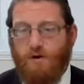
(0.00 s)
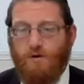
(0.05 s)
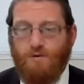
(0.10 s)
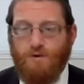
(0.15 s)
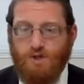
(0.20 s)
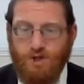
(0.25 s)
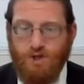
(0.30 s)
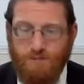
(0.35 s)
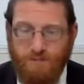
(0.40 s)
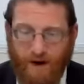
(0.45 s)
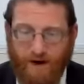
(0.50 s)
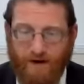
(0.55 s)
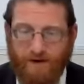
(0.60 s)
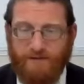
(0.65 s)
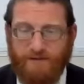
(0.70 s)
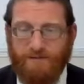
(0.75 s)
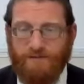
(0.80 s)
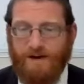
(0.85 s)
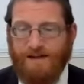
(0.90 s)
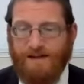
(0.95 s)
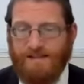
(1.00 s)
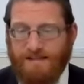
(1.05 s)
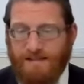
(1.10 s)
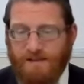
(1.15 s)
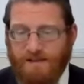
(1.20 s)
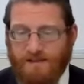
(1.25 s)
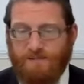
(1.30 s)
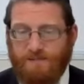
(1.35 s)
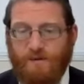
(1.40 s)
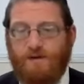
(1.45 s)
ushmartim
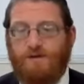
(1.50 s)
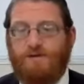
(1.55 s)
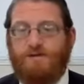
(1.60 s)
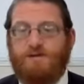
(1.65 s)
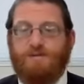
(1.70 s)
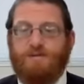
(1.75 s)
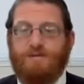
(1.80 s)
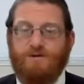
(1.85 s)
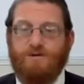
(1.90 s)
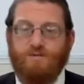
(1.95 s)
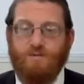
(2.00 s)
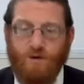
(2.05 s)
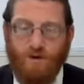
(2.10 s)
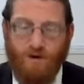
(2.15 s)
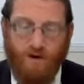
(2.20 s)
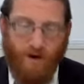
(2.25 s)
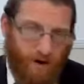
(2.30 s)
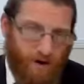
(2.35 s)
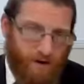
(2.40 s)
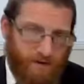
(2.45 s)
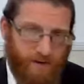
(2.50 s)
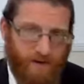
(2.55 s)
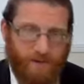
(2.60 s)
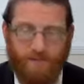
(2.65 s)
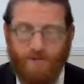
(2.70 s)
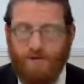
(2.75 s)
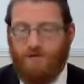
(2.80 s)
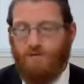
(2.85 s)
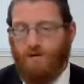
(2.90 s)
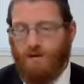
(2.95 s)
va'asisim oisim, and you will guard them
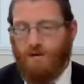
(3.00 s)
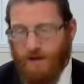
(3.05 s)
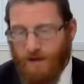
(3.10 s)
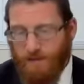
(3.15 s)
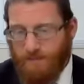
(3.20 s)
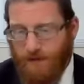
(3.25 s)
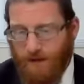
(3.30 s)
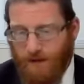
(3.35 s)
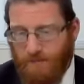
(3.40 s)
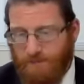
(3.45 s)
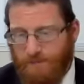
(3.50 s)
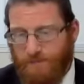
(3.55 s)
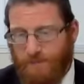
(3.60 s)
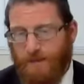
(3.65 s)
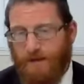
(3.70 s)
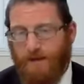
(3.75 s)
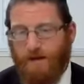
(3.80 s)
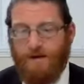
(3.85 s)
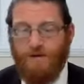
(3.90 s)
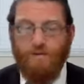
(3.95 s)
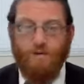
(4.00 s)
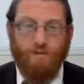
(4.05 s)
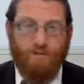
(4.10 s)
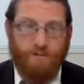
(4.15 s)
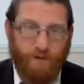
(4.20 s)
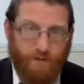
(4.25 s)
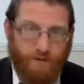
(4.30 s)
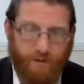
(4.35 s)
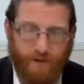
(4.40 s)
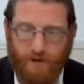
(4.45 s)
and you will keep them, you will
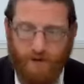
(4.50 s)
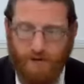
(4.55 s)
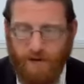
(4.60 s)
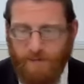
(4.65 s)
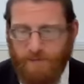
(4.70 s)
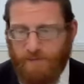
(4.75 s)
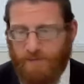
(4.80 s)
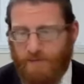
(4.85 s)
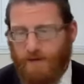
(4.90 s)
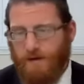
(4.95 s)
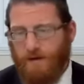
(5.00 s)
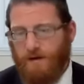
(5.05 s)
fulfill them.